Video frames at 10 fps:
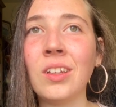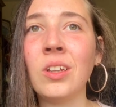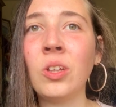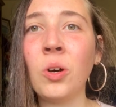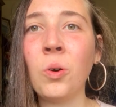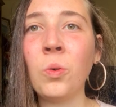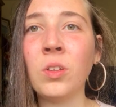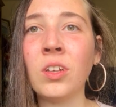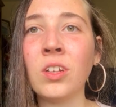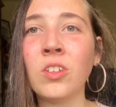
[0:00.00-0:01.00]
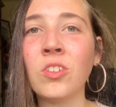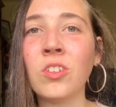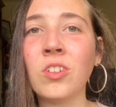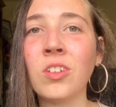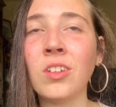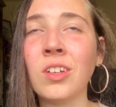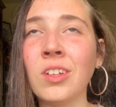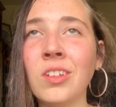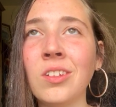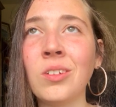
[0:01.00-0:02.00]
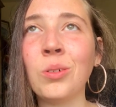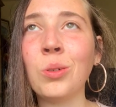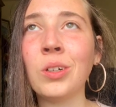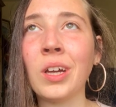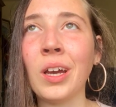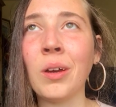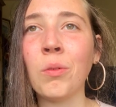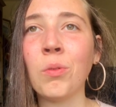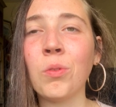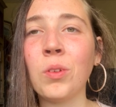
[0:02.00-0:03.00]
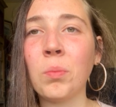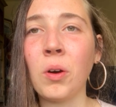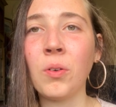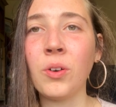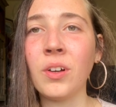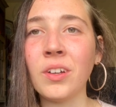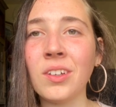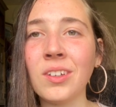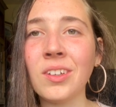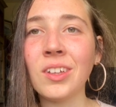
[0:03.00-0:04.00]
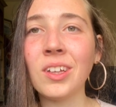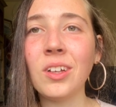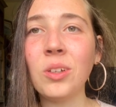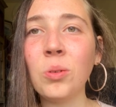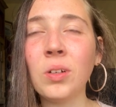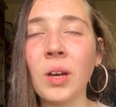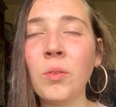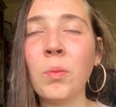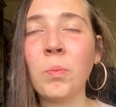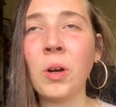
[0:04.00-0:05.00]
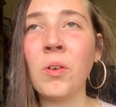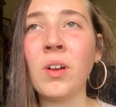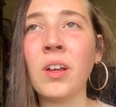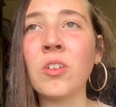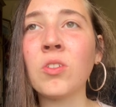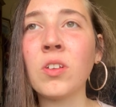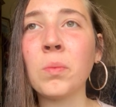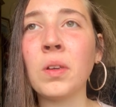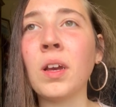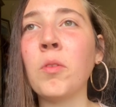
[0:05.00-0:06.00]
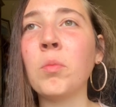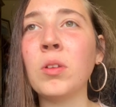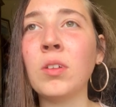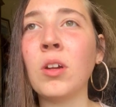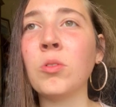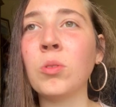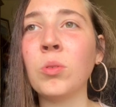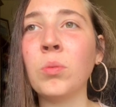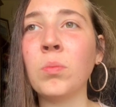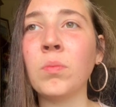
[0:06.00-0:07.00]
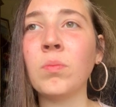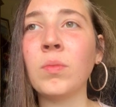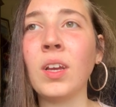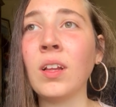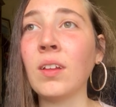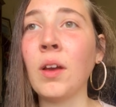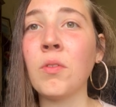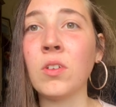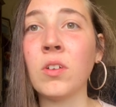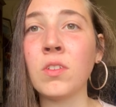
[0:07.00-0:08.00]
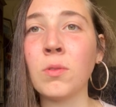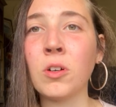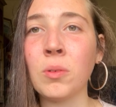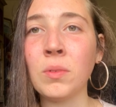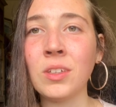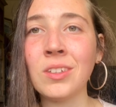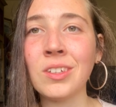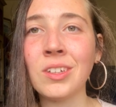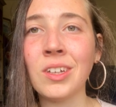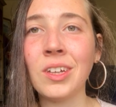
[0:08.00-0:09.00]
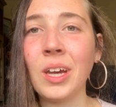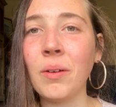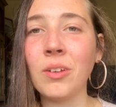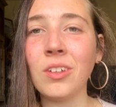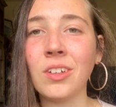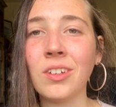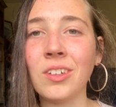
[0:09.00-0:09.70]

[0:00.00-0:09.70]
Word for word: know that that you have the power like you have the power like trust me I've been there too and I've transformed it everything